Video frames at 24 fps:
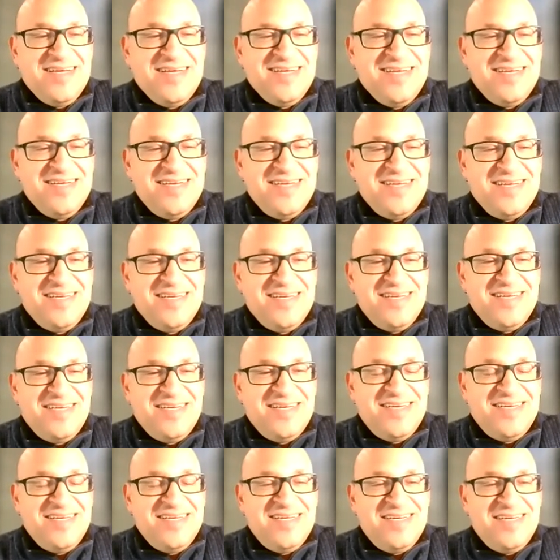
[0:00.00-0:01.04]

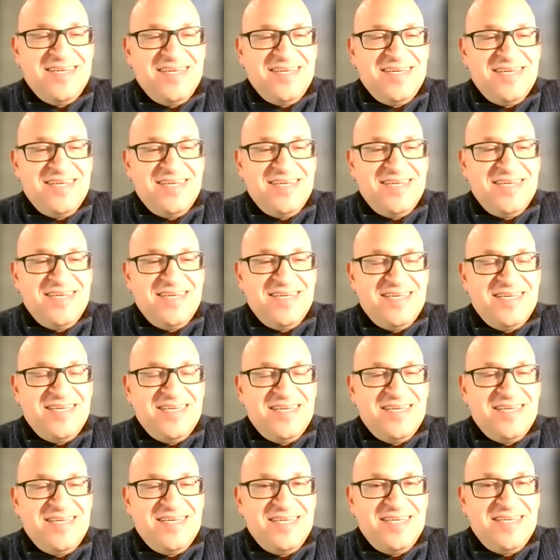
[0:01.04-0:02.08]

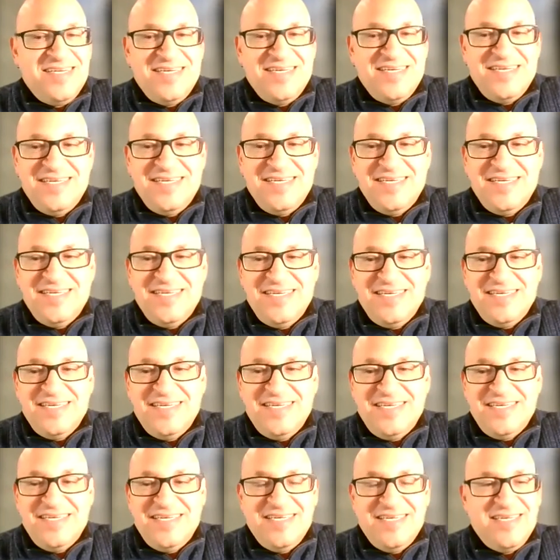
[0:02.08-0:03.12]

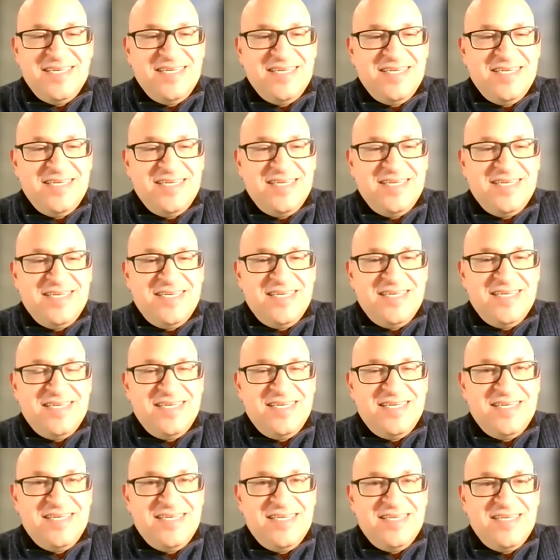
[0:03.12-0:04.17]

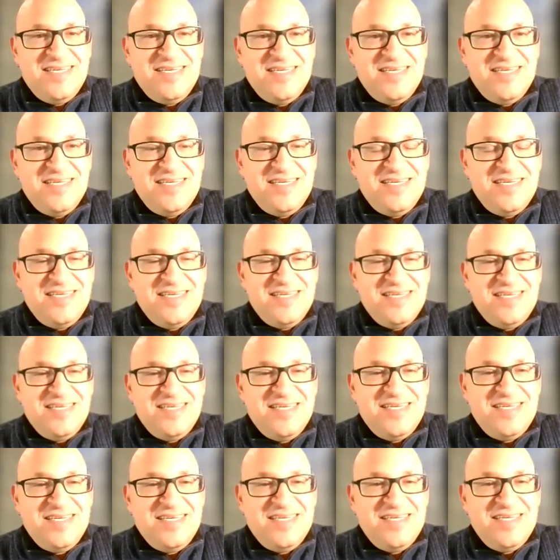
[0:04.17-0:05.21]

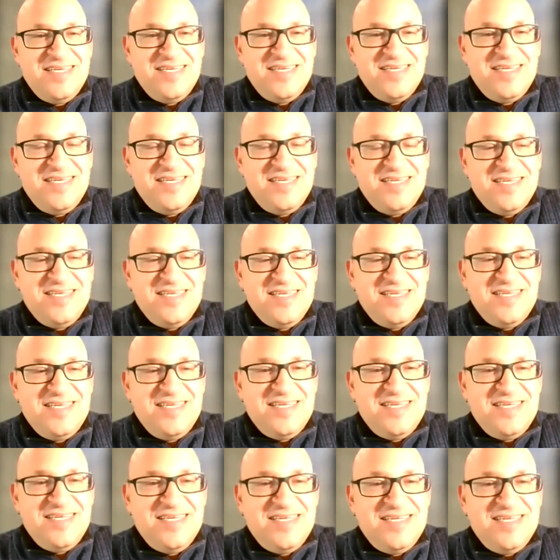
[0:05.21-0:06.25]

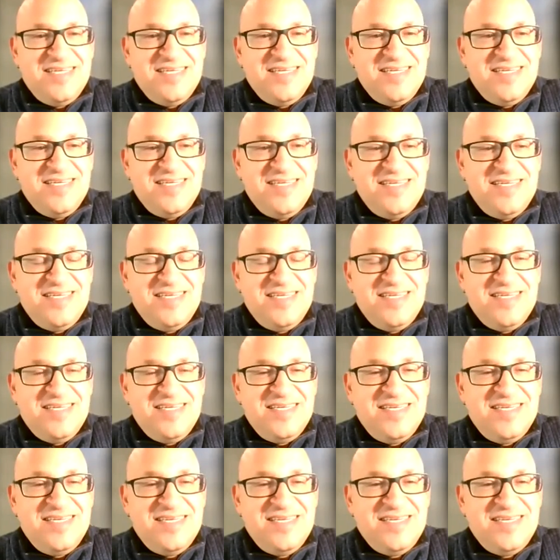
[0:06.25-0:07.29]

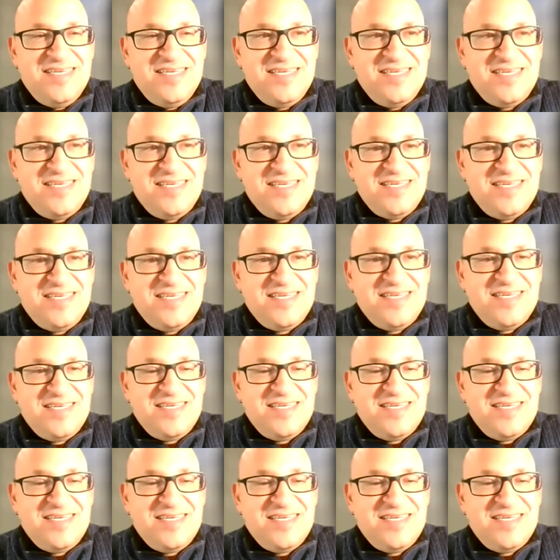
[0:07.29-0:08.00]
This person isn't speaking.